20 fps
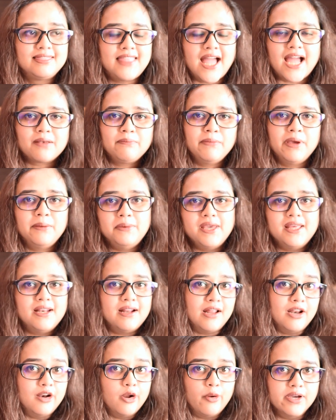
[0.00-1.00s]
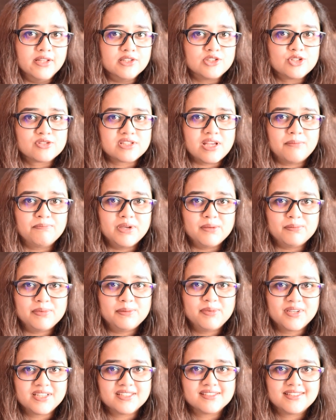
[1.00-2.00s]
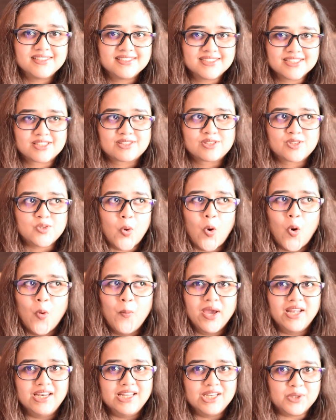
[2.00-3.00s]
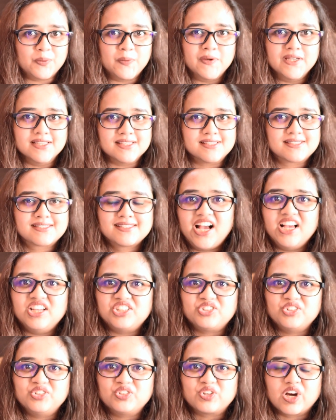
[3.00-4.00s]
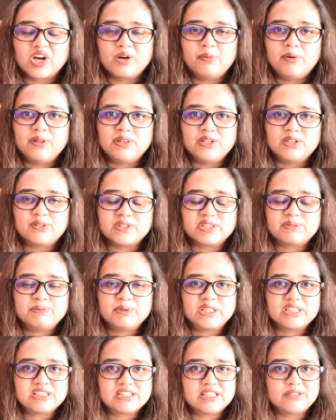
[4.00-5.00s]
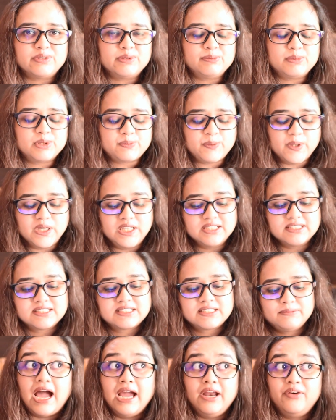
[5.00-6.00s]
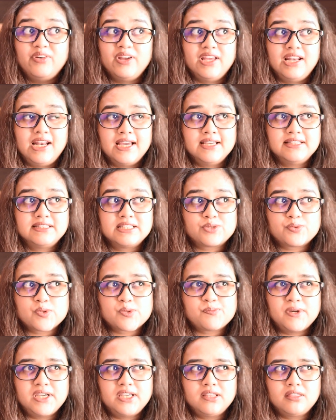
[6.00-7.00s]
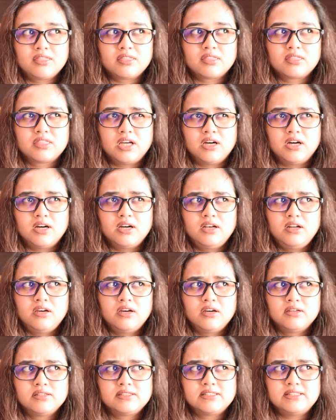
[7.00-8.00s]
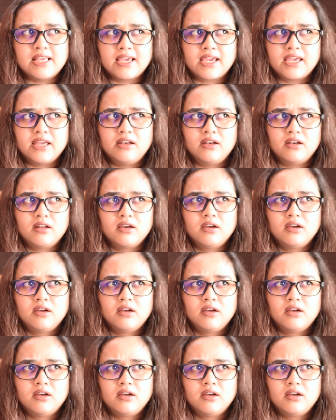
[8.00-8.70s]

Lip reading: that may be an annoyance to some people because there's just so many twists. I shouldn't talk about the twists because they would be spoilers. I realized third, second,